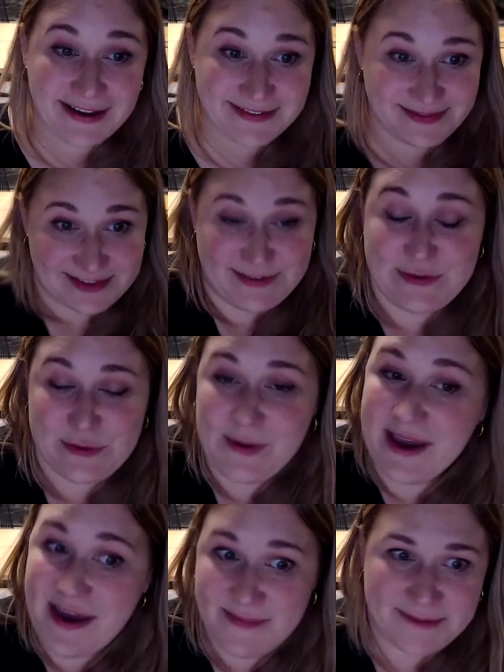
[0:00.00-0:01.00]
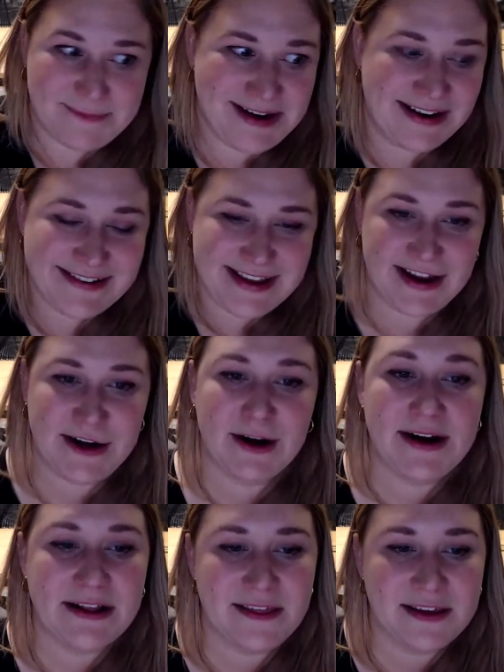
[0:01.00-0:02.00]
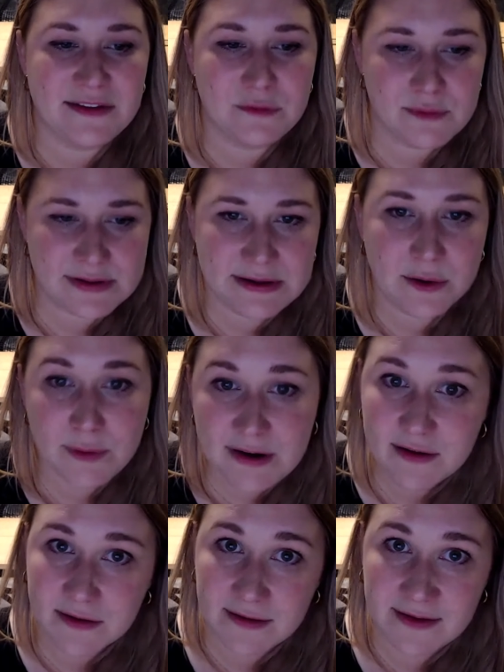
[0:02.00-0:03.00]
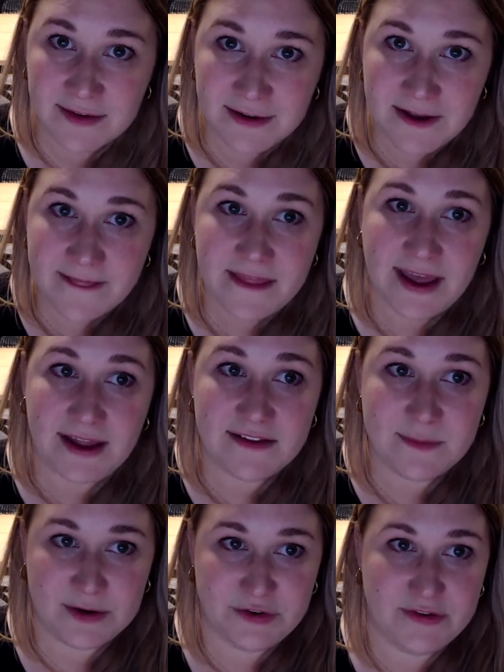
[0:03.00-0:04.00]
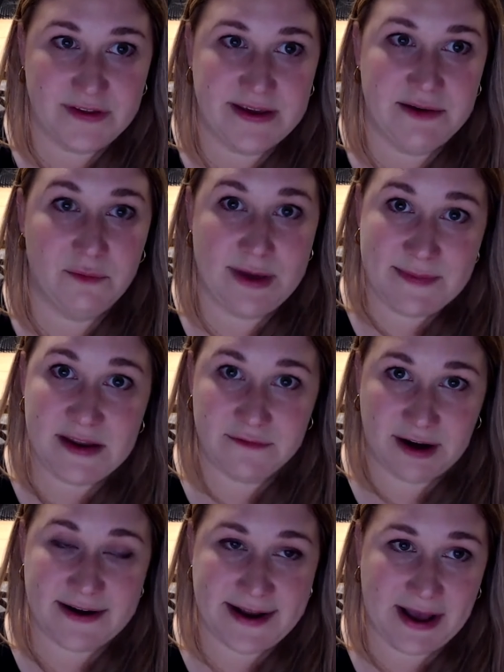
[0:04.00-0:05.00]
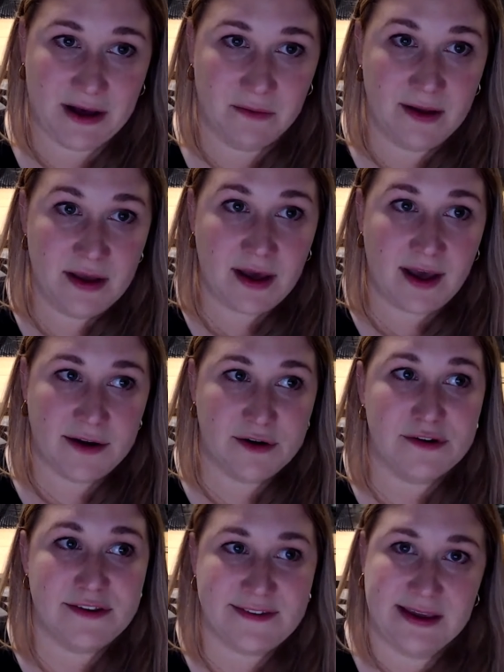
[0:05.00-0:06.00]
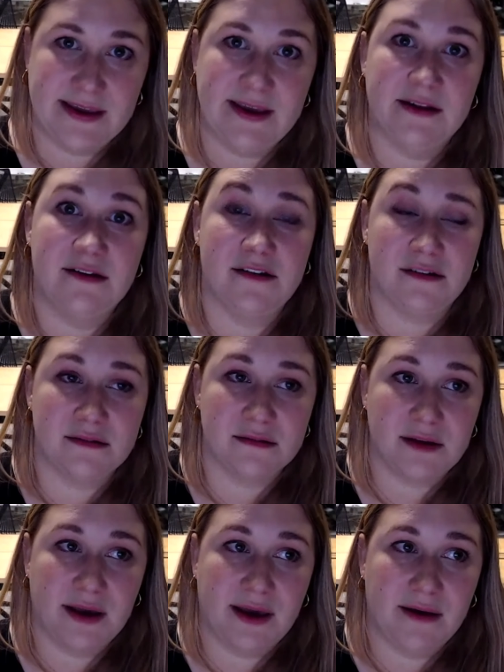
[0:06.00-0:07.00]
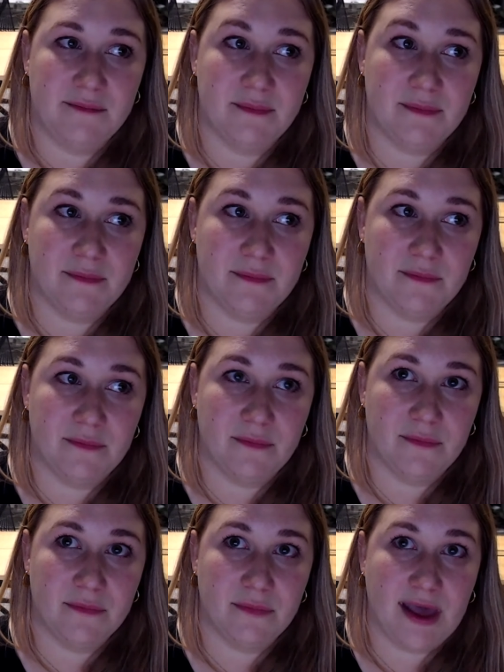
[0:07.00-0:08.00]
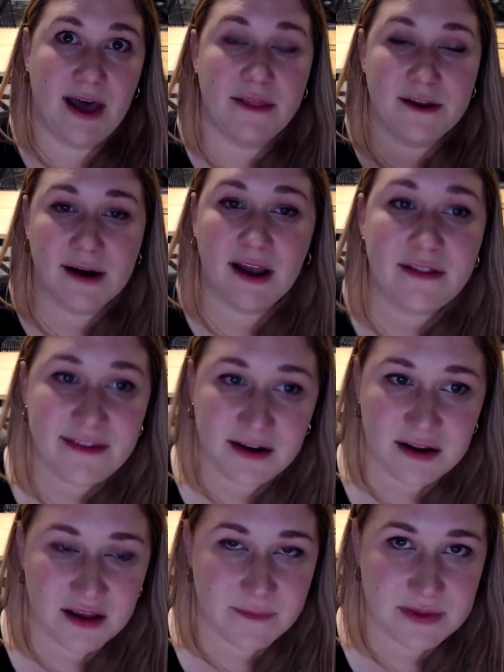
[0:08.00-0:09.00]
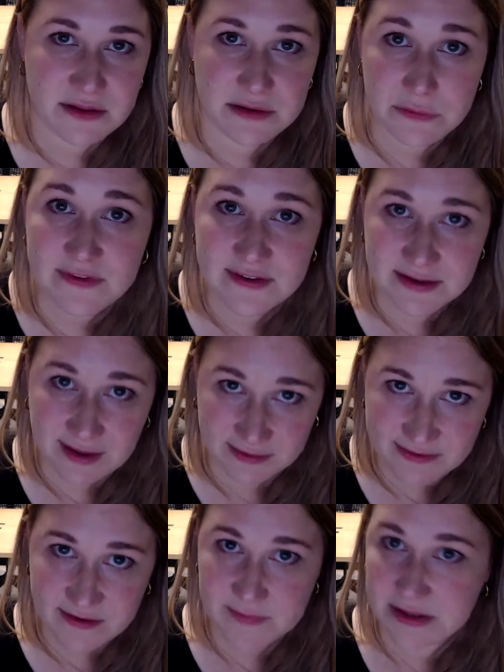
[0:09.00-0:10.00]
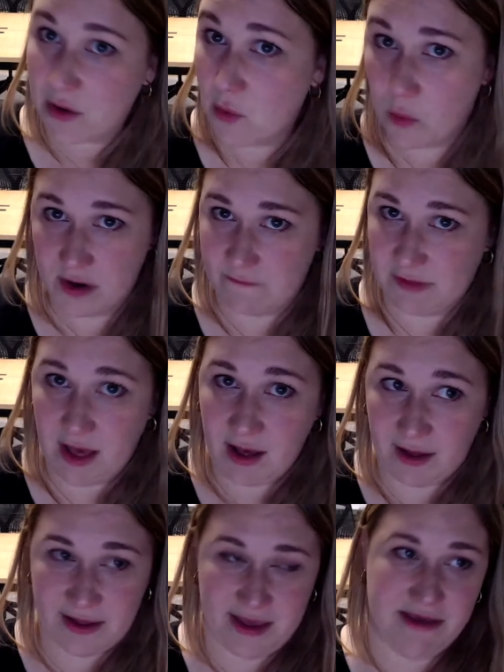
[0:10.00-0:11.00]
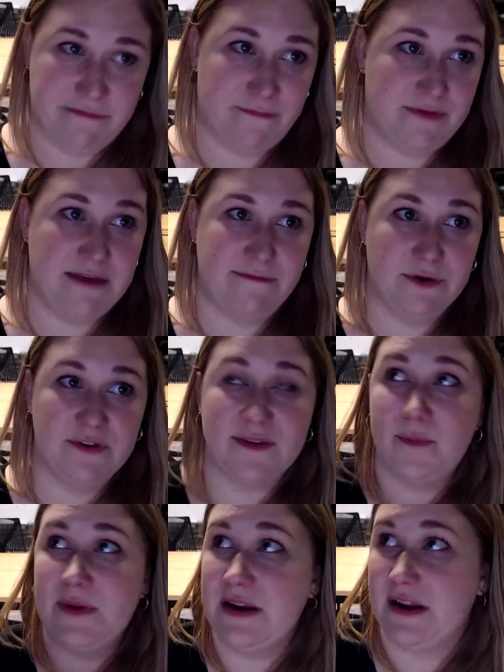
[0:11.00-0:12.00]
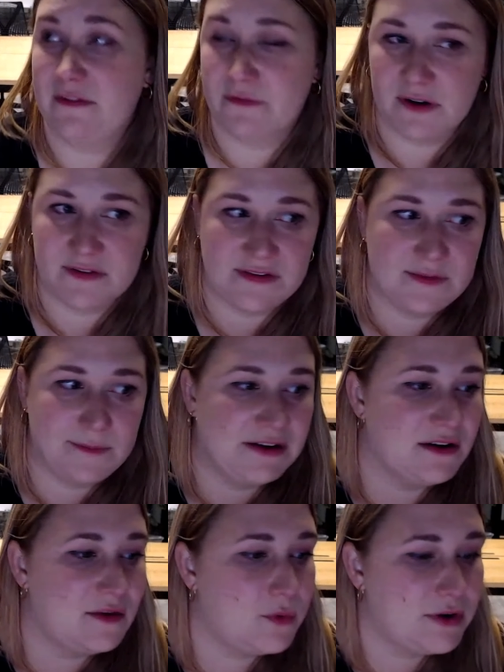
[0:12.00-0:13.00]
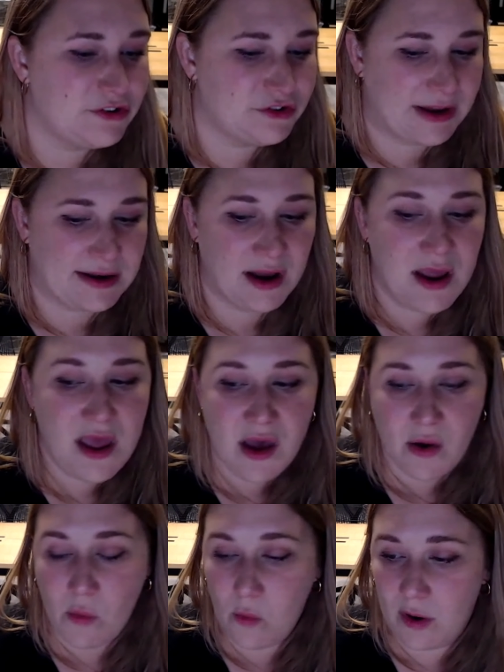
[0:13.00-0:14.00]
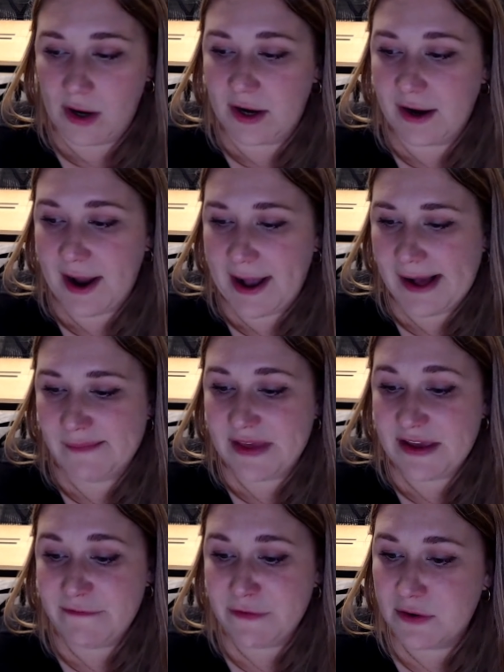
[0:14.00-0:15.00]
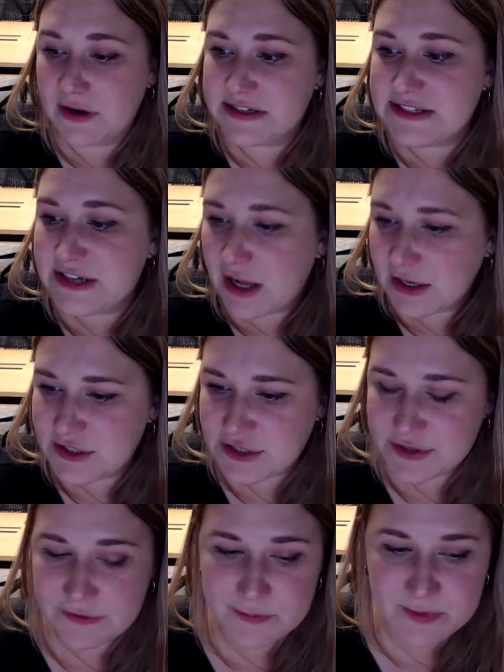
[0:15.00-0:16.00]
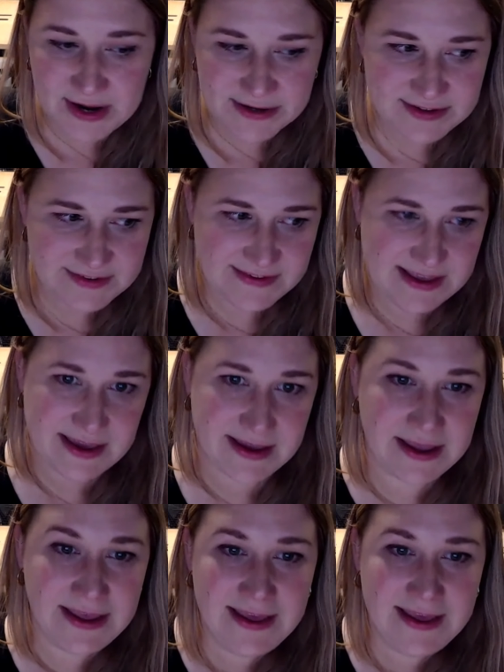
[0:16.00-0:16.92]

this is who I am. I'm an educator, and I think it's really critical that especially women right now understand how their health data can be used against them in the court of law. If you're subpoenaed for a suspected abortion, or if you're a doctor who's practicing